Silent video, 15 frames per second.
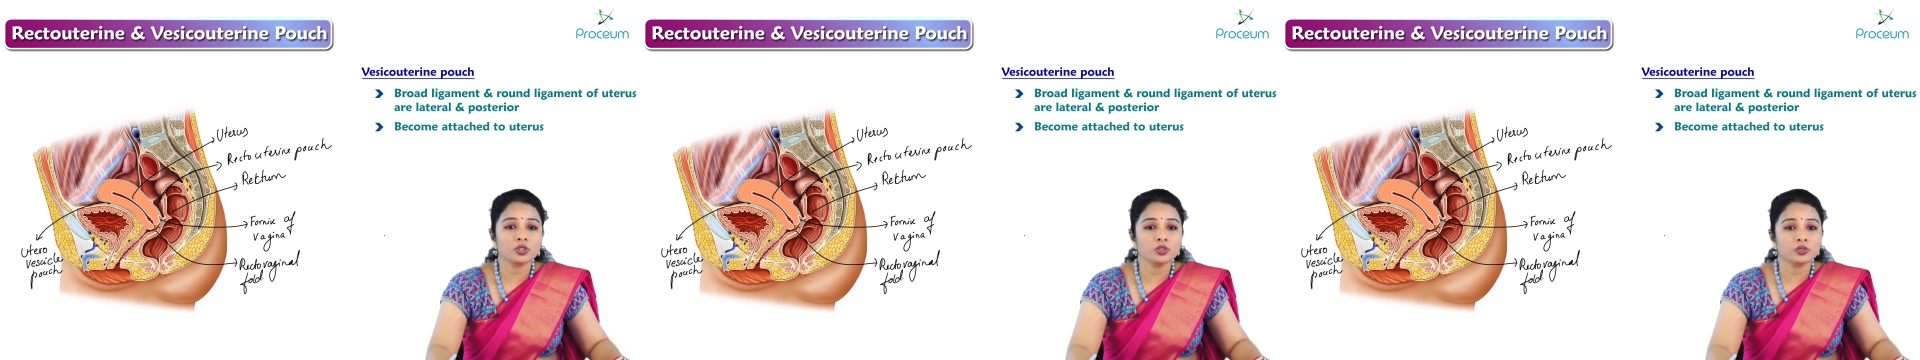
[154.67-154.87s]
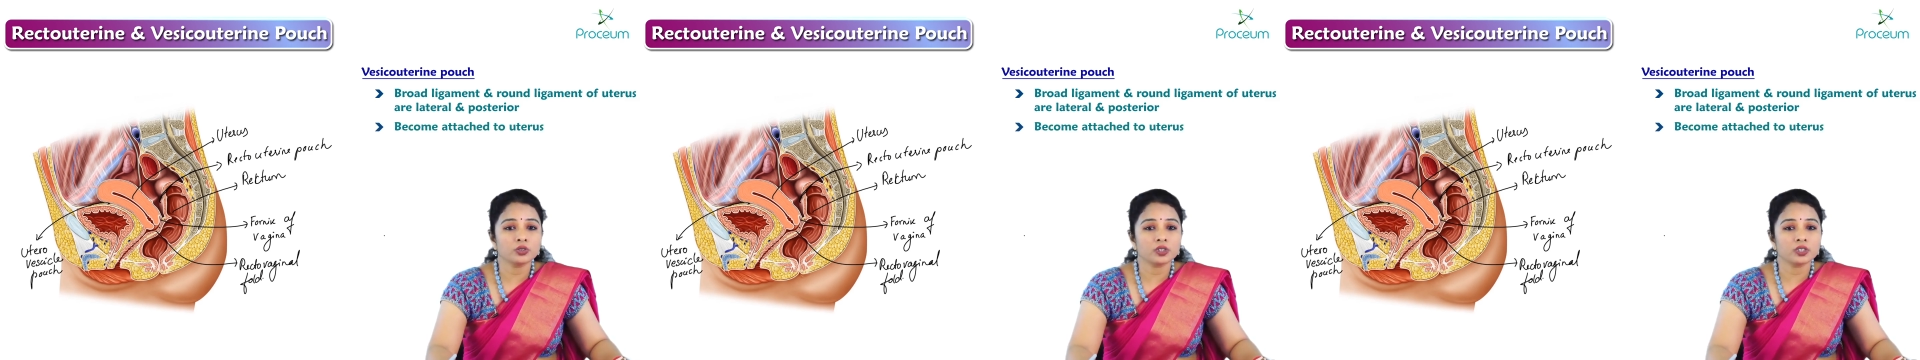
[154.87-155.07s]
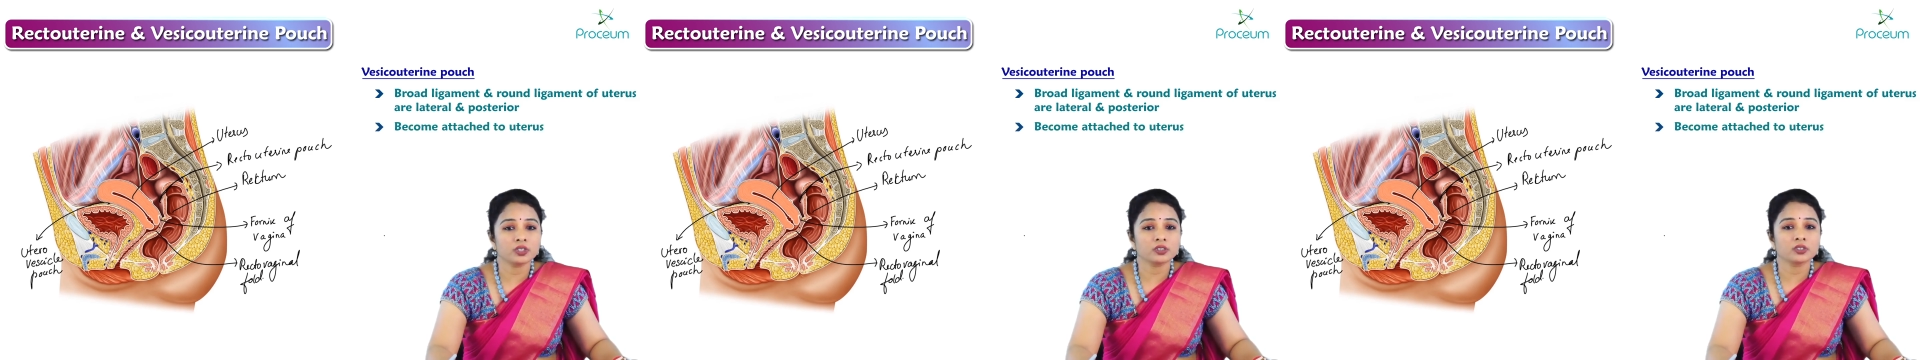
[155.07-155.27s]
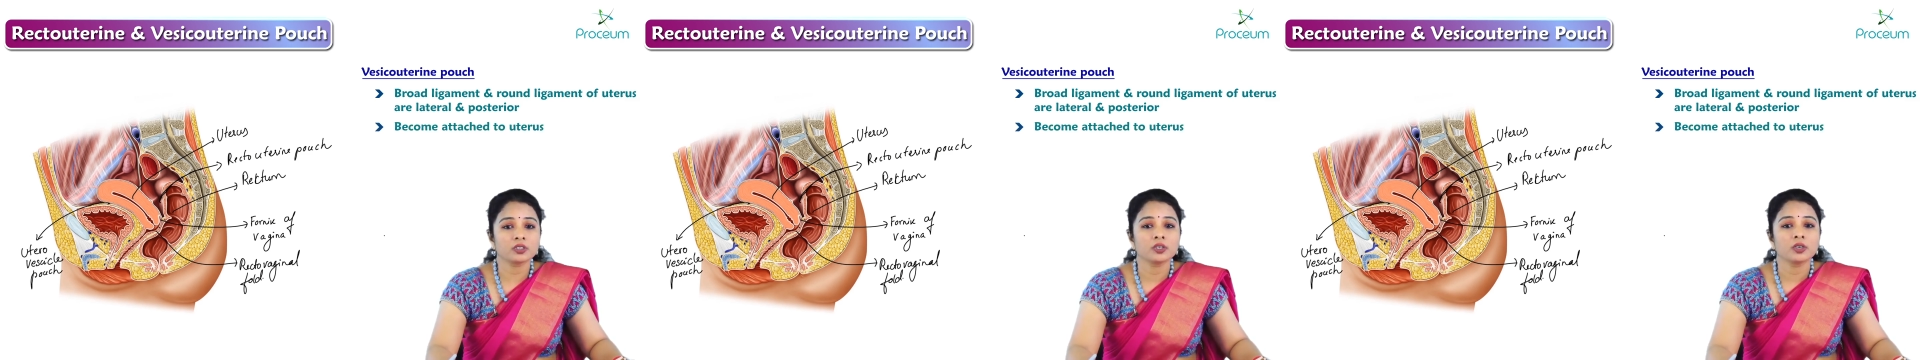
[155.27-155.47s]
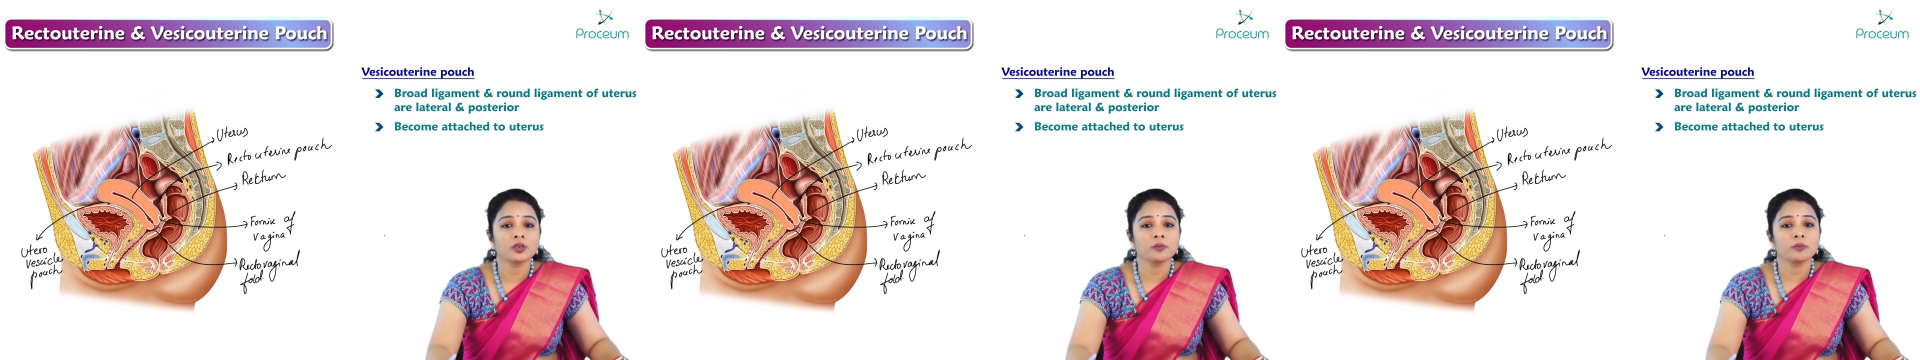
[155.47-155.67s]
uterus,
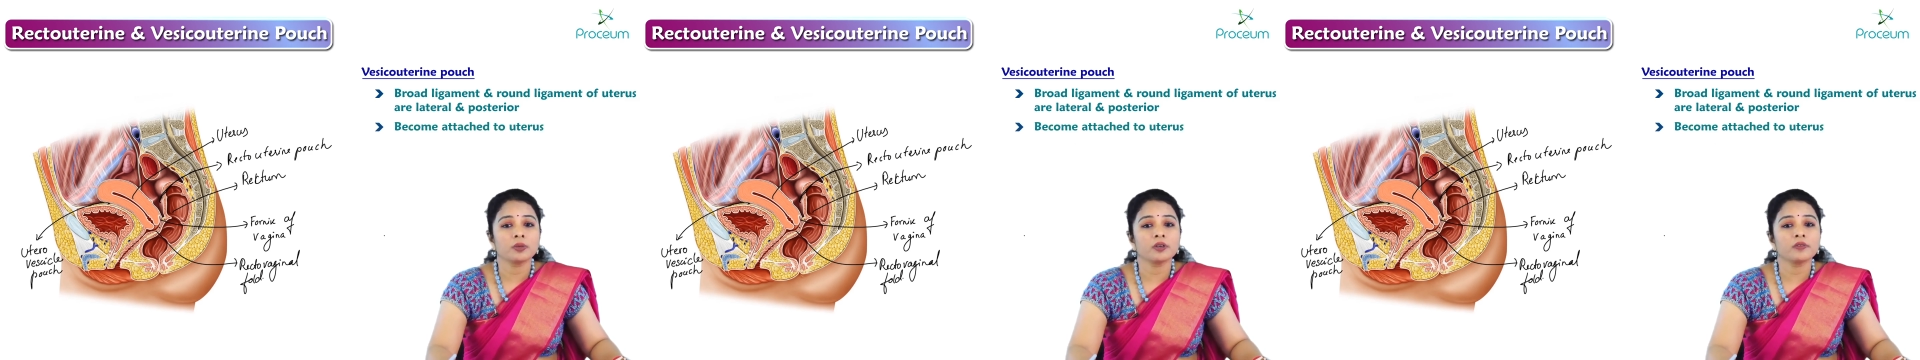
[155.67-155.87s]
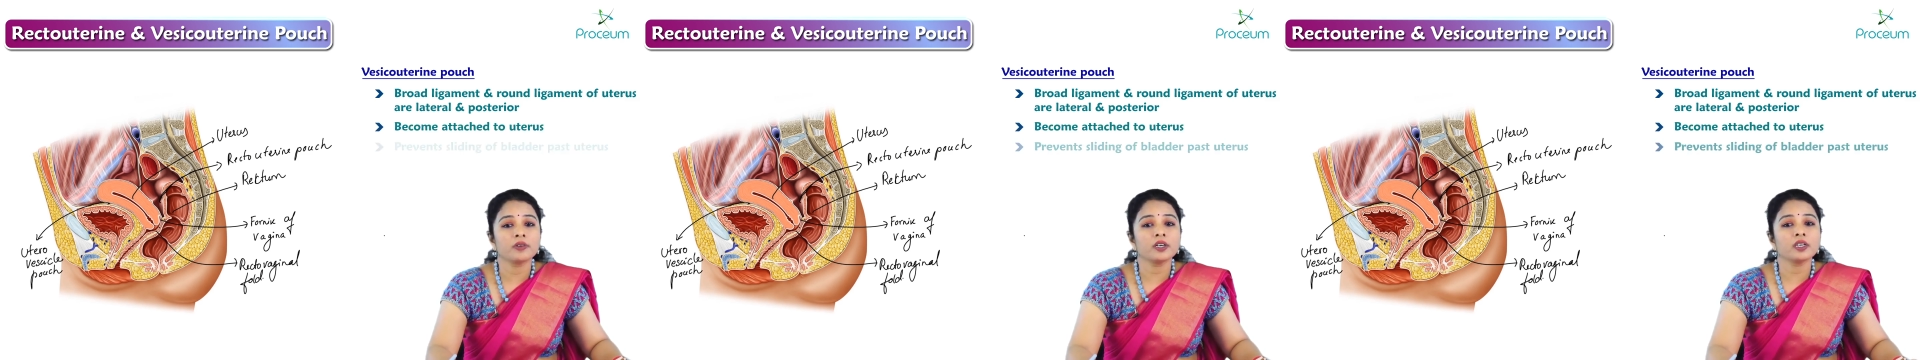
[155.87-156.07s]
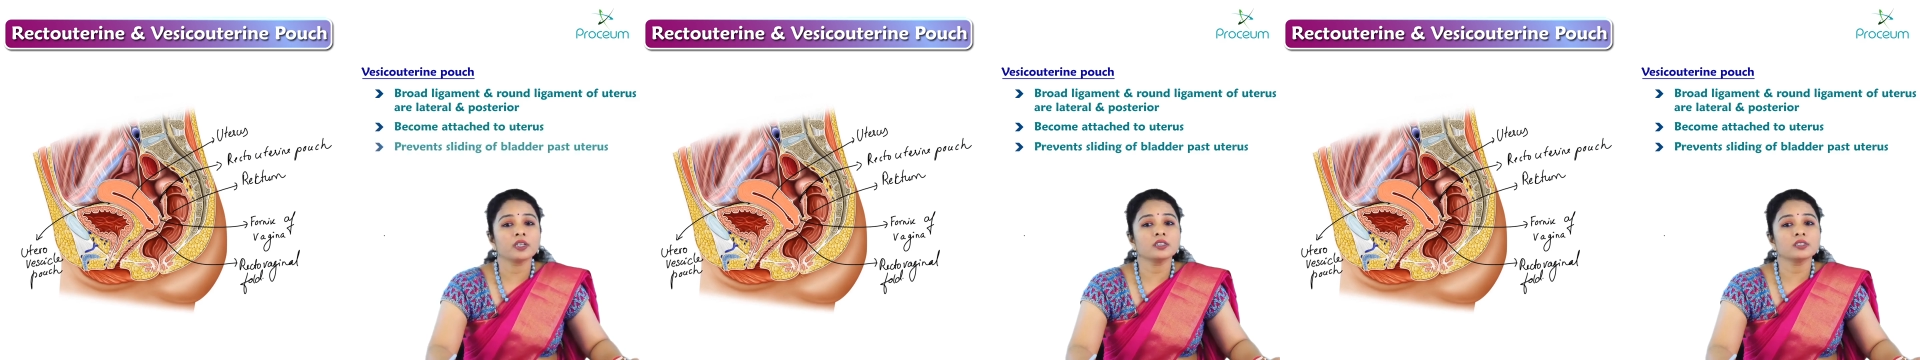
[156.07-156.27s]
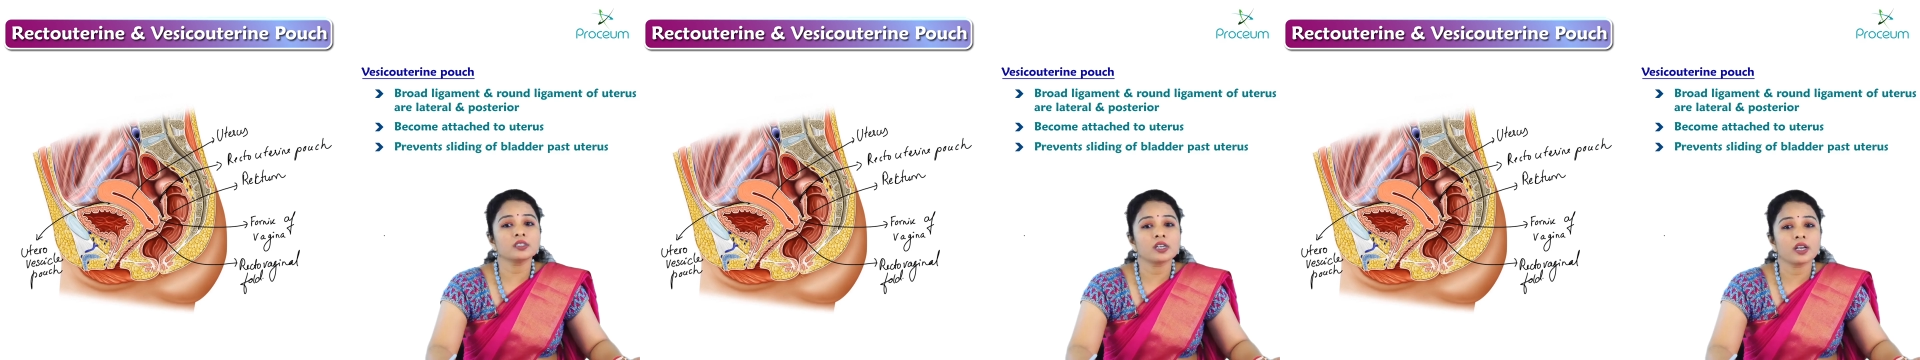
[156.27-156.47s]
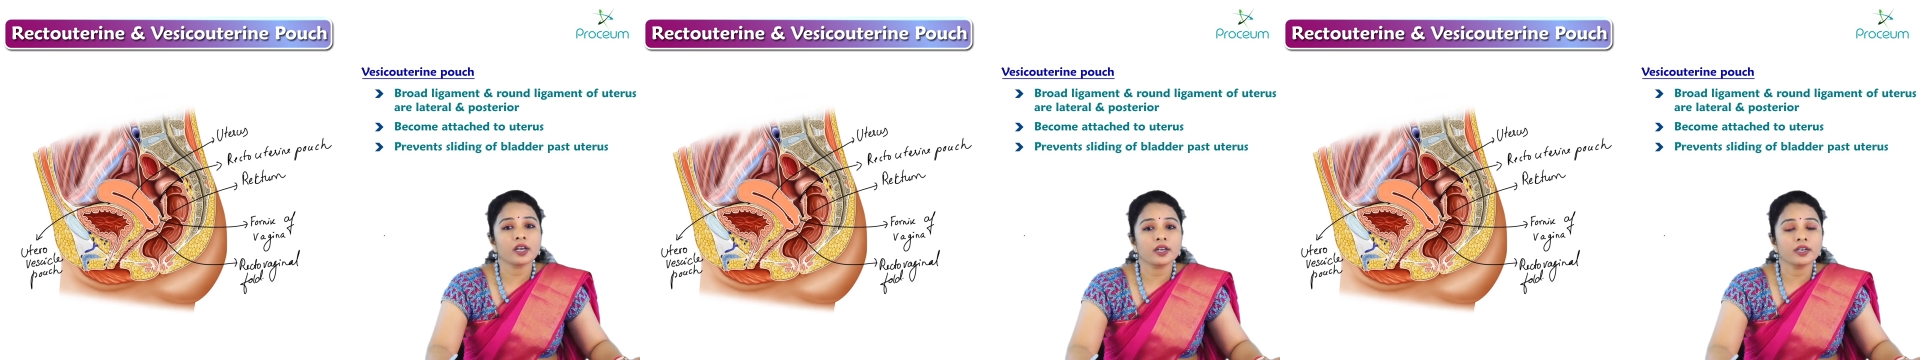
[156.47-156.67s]
preventing
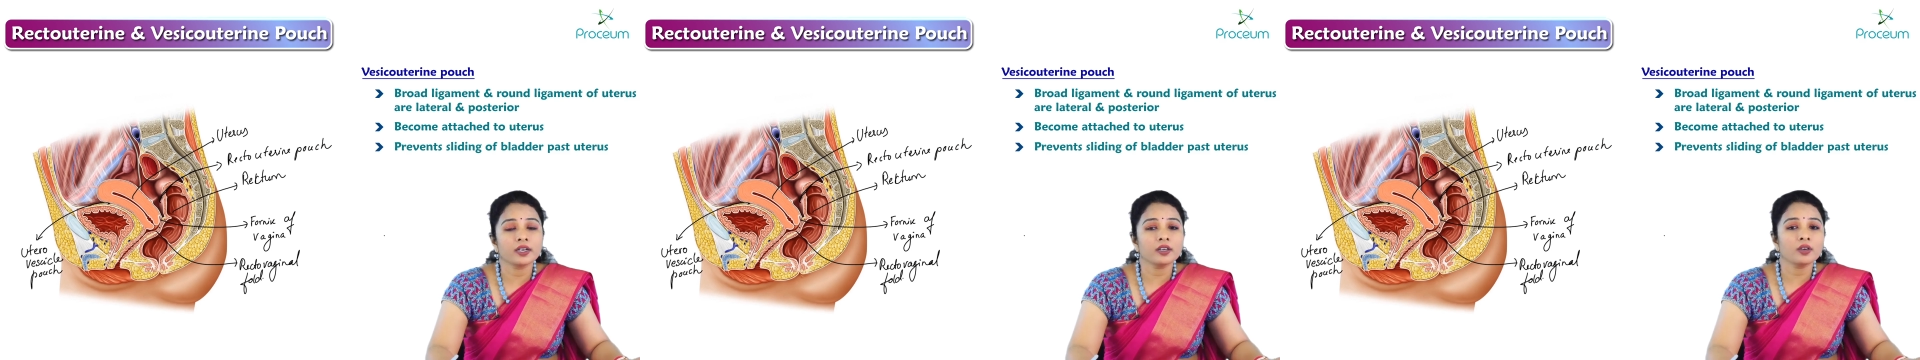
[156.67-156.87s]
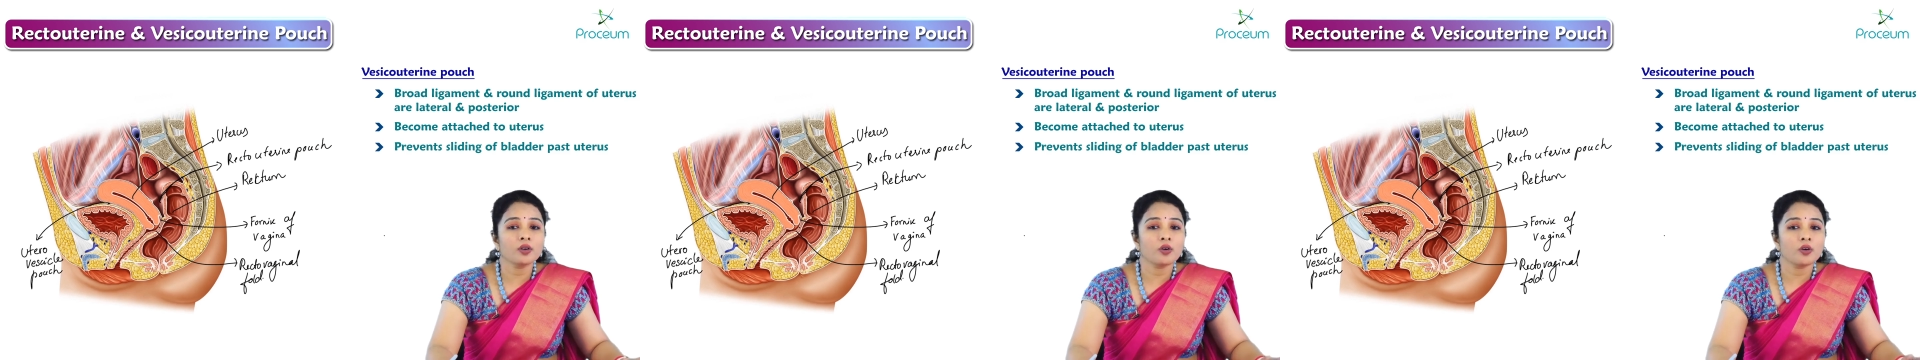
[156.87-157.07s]
sliding